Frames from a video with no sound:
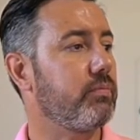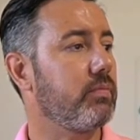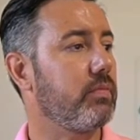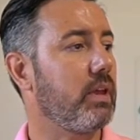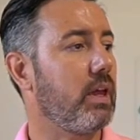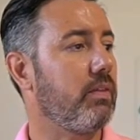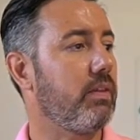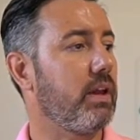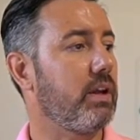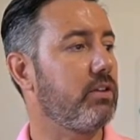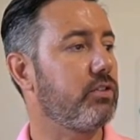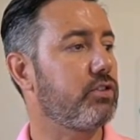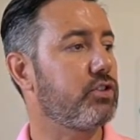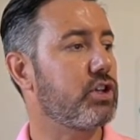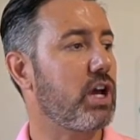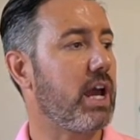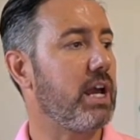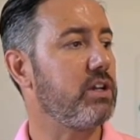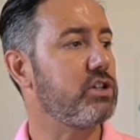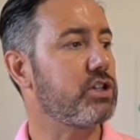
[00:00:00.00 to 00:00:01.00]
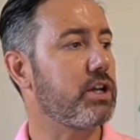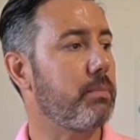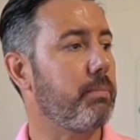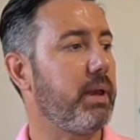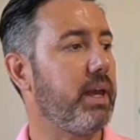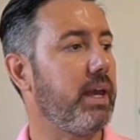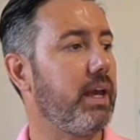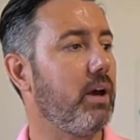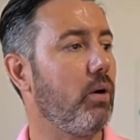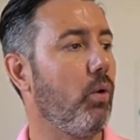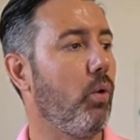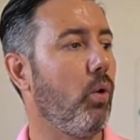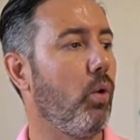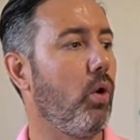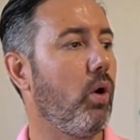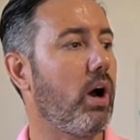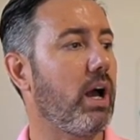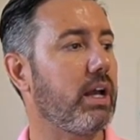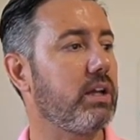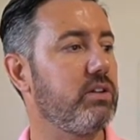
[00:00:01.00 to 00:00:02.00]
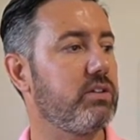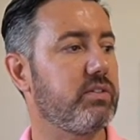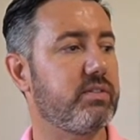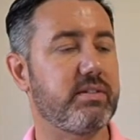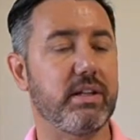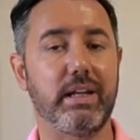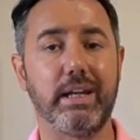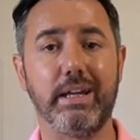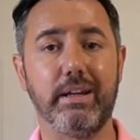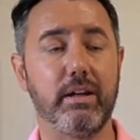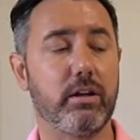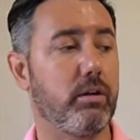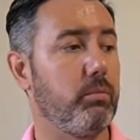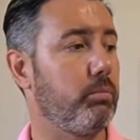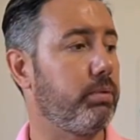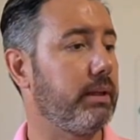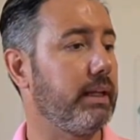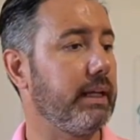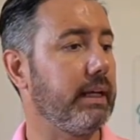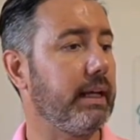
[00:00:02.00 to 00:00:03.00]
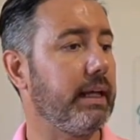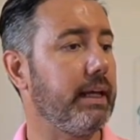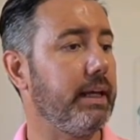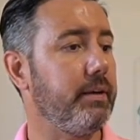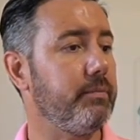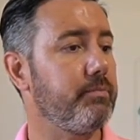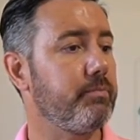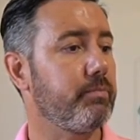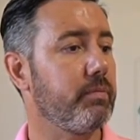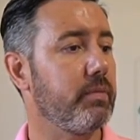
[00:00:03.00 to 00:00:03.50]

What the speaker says: And then it's changed up here, or I can just delete it completely,